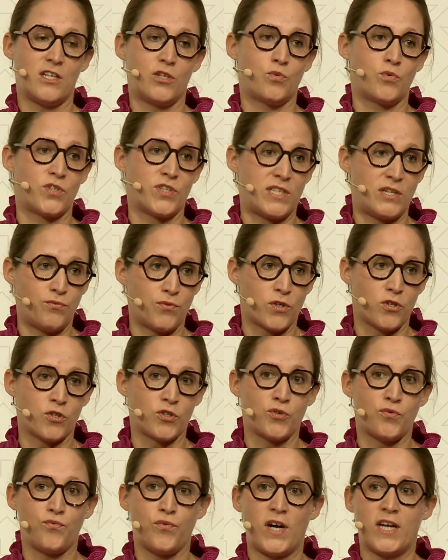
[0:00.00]
It was difficult
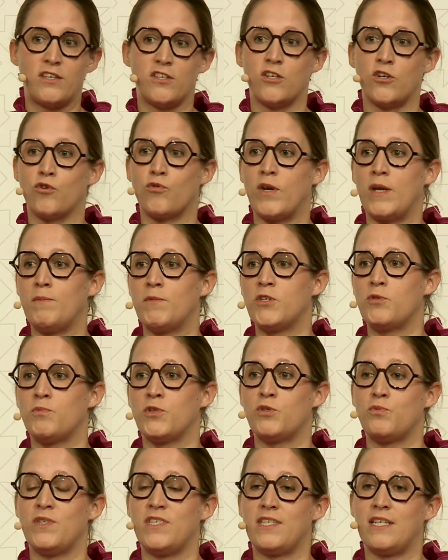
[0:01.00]
to find an agreement,
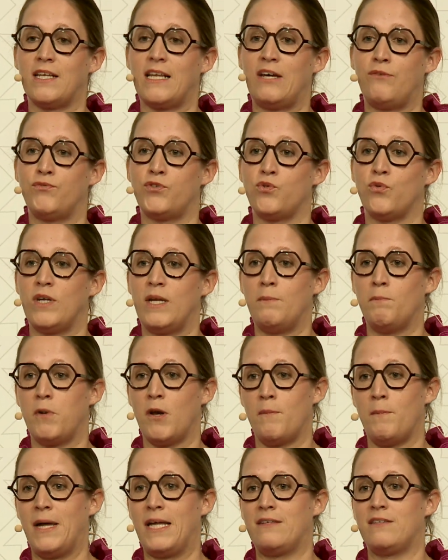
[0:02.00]
but we still have to
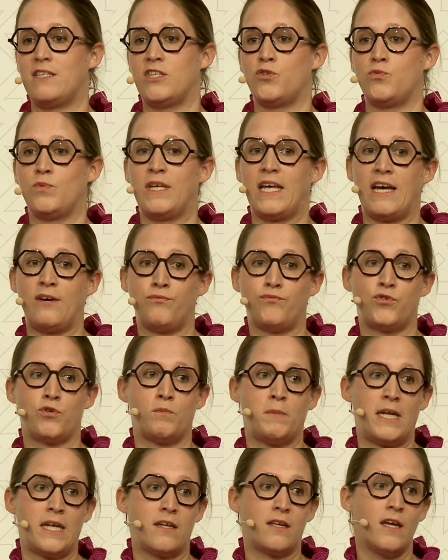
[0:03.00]
implement it. We have to
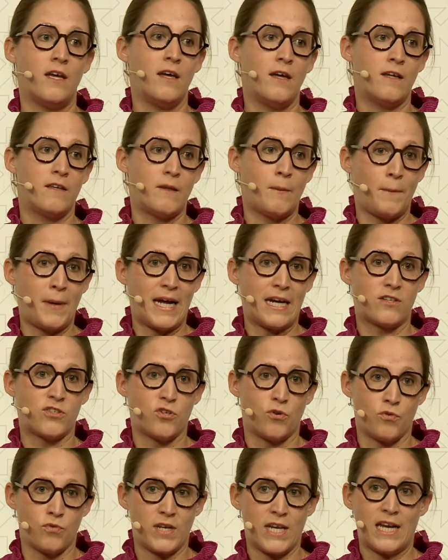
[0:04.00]
make the Pact
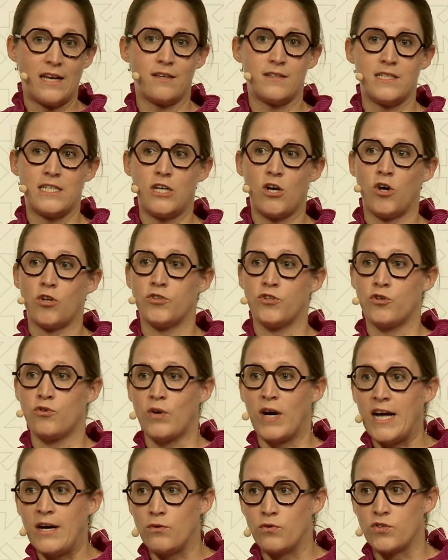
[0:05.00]
a reality on the
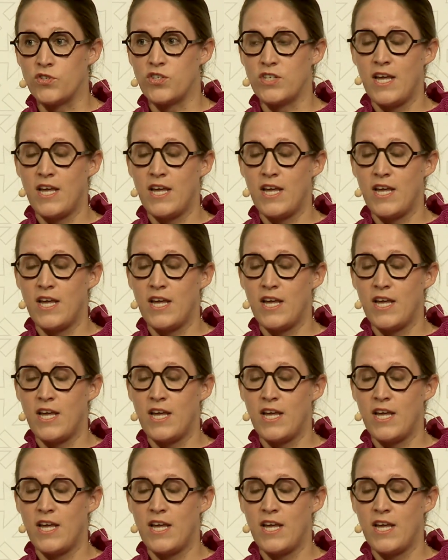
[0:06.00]
ground.